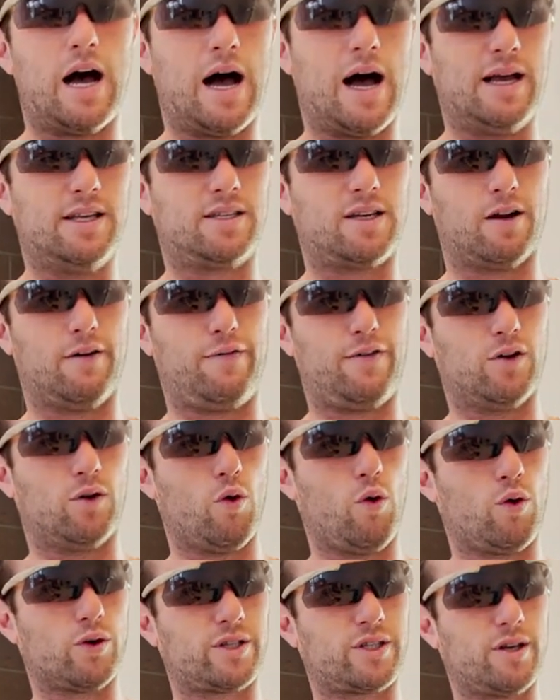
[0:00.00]
is going to feel
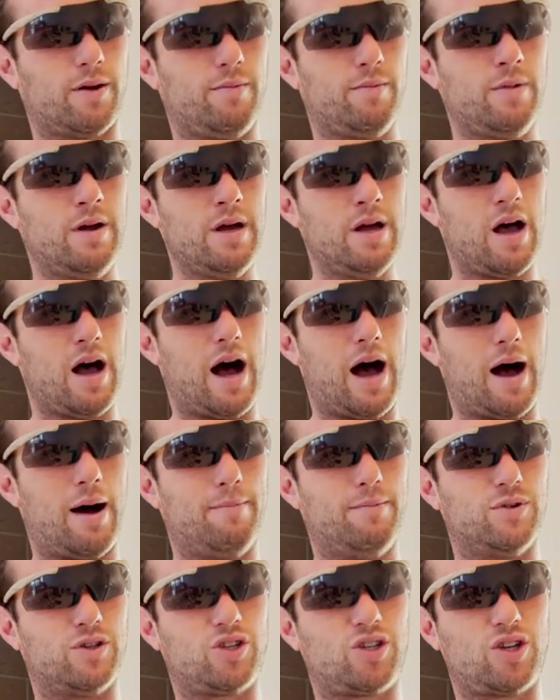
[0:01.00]
awesome.
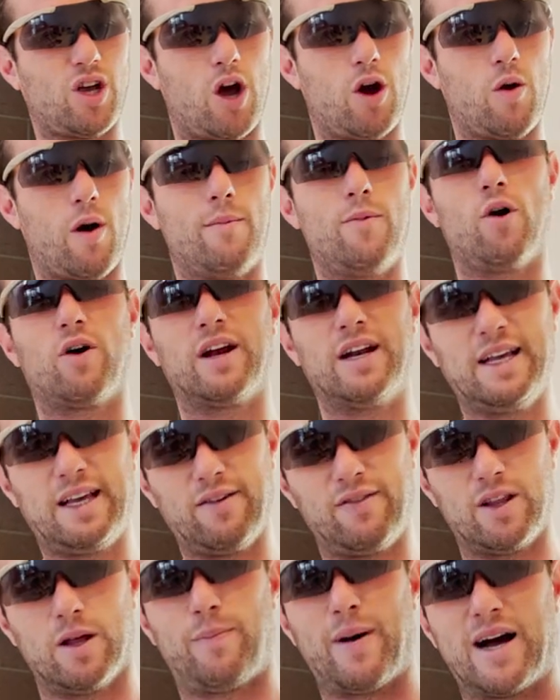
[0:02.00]
So I'm not going to
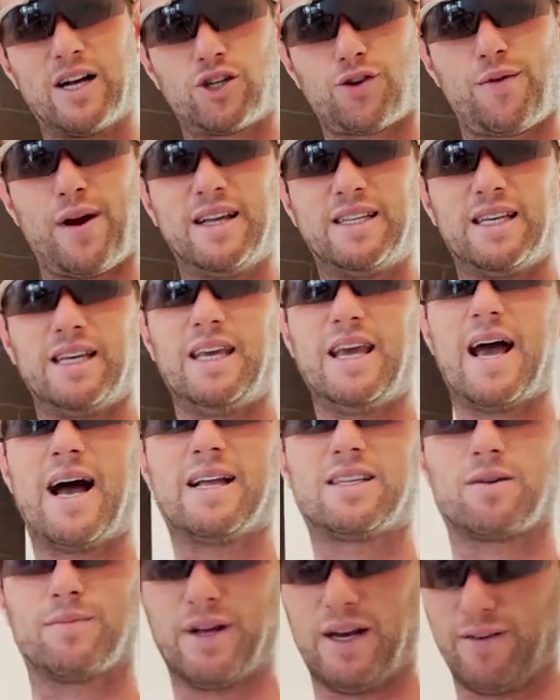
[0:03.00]
give it the Badger rating
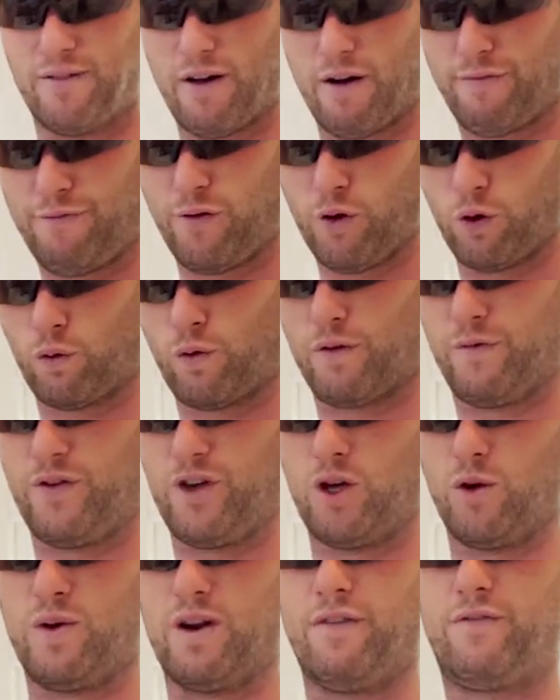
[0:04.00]
yet. I'm going to give it a full
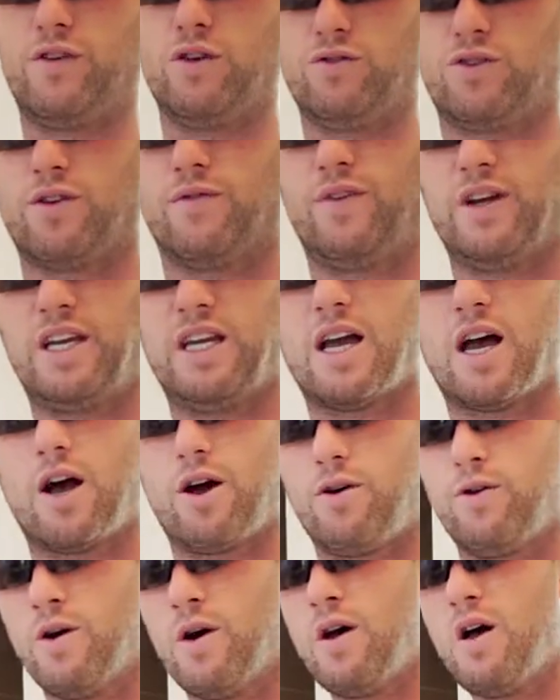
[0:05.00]
review in a future video.
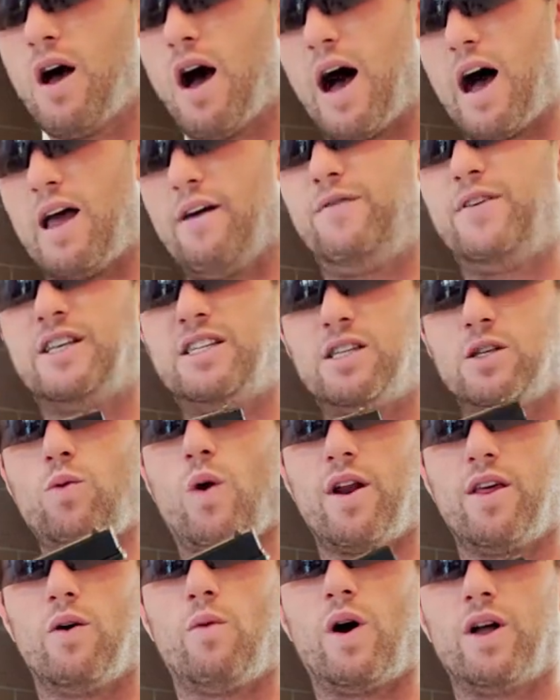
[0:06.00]
If this is one
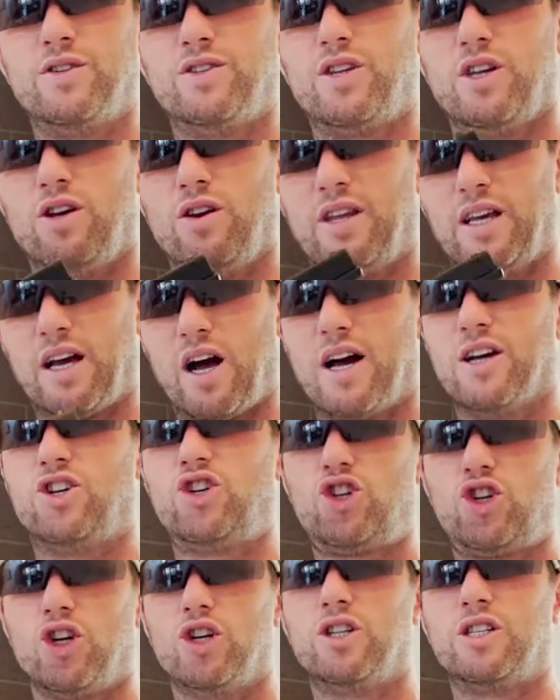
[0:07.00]
of the ones that you think I
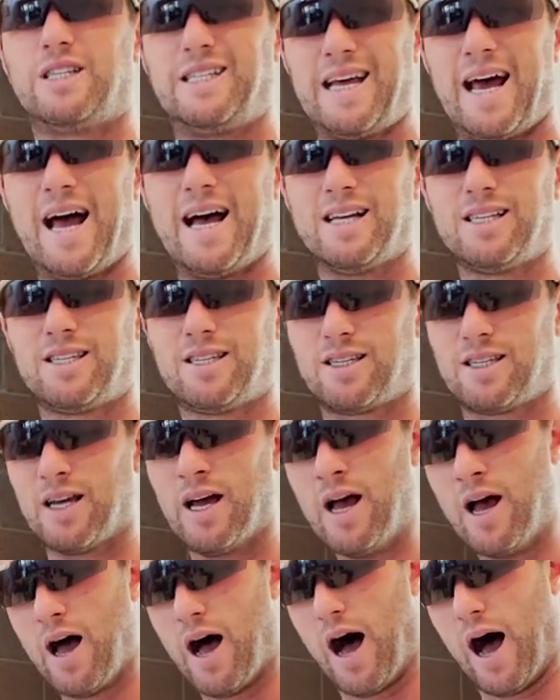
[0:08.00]
should test
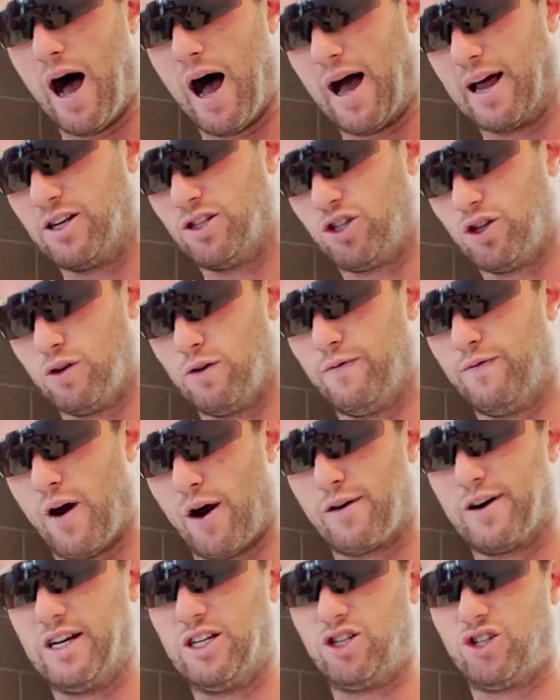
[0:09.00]
and do
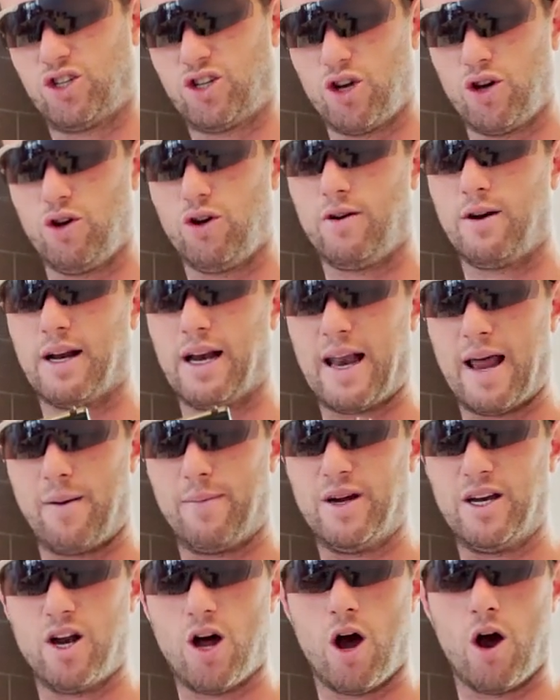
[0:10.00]
very soon, let
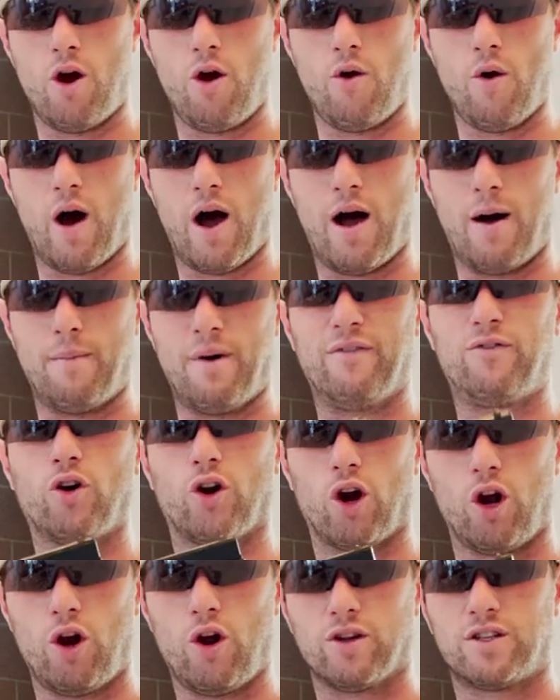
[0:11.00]
me know. I've got
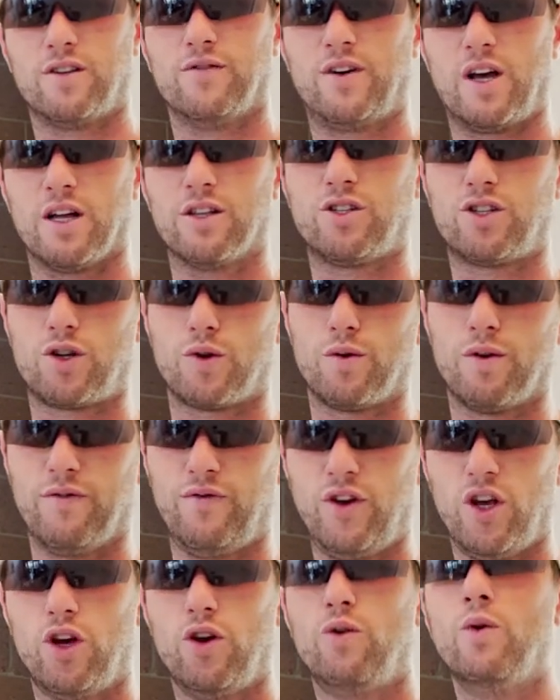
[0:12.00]
a lot of guns to
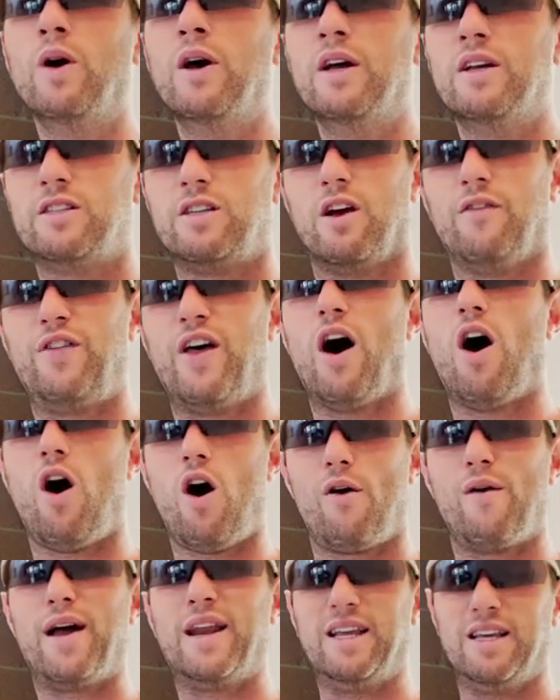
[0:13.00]
review, so if there
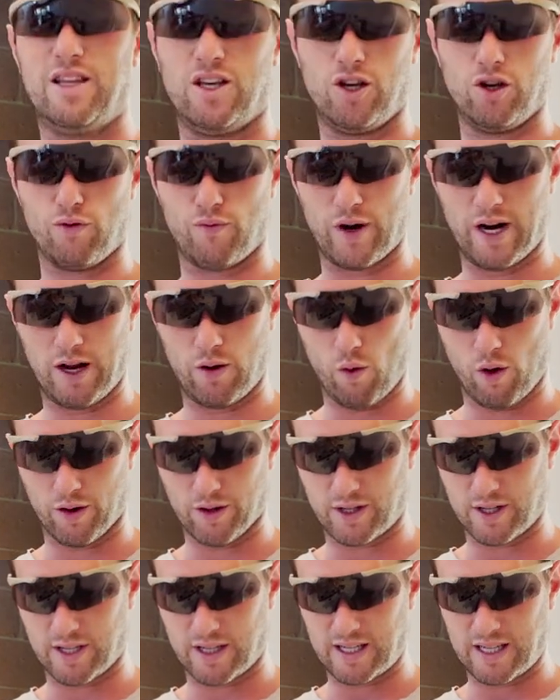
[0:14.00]
are any that you really want
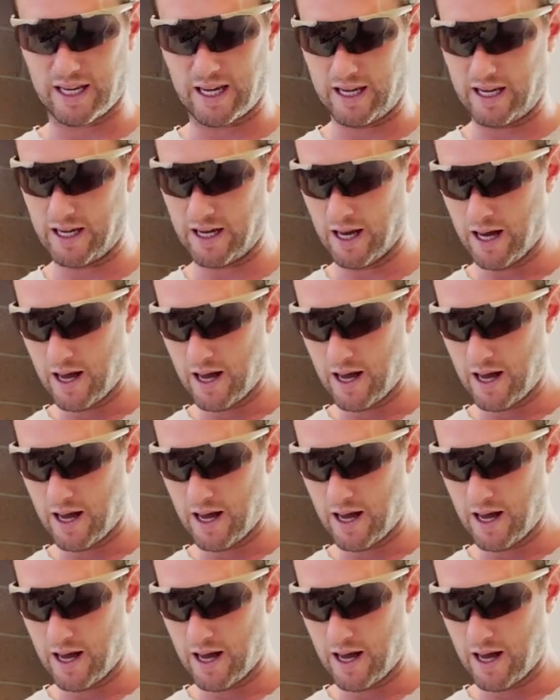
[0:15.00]
to see